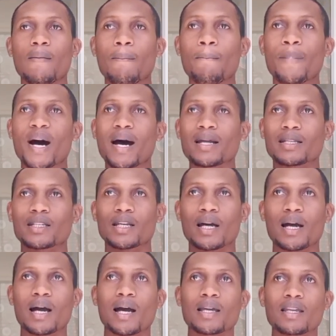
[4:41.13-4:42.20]
But
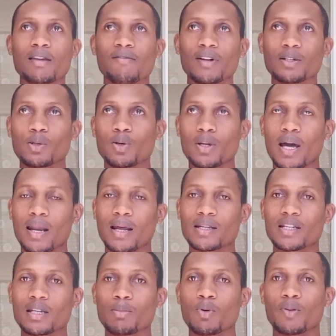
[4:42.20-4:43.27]
Everton are
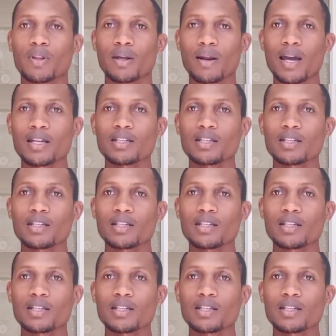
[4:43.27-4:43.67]
a team on the